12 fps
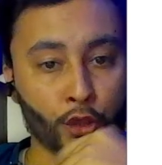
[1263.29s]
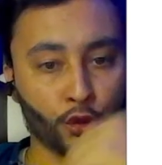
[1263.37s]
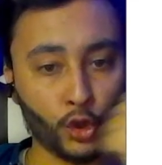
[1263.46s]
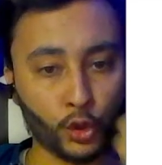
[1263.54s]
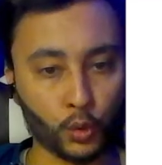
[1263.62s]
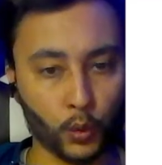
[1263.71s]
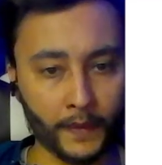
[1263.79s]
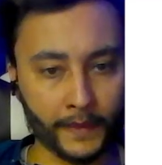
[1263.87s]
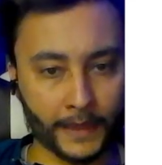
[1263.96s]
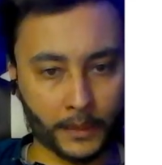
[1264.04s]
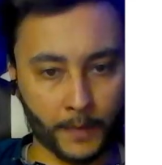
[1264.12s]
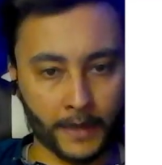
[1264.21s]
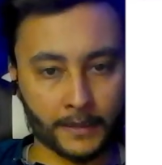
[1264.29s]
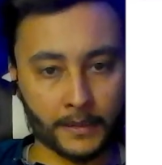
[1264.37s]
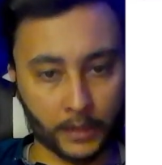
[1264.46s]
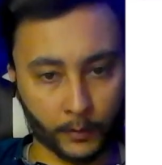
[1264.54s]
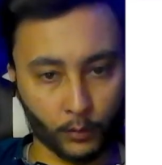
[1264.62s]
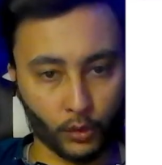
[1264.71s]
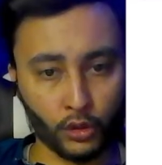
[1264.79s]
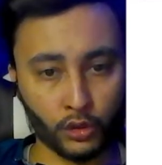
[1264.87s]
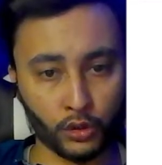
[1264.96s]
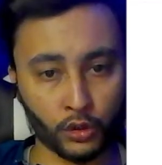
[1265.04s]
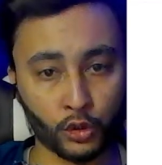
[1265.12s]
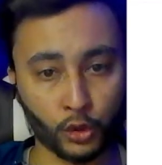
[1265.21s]
Choose one that matters the
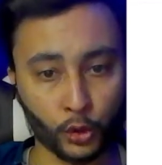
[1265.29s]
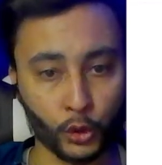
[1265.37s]
most to